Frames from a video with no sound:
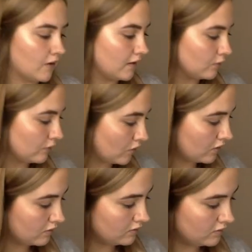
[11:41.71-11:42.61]
So we've got
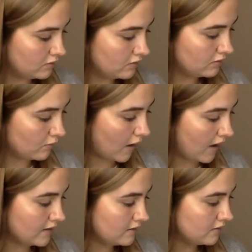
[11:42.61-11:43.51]

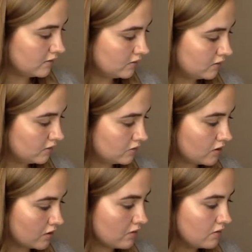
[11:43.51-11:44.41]
1,
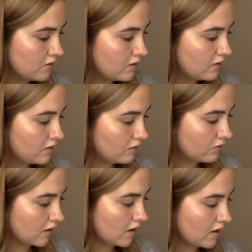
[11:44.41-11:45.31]
2,
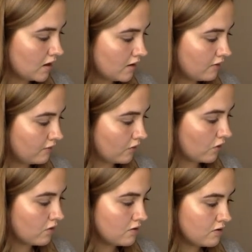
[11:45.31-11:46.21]
3,
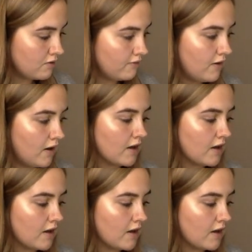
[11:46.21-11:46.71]
4, 5.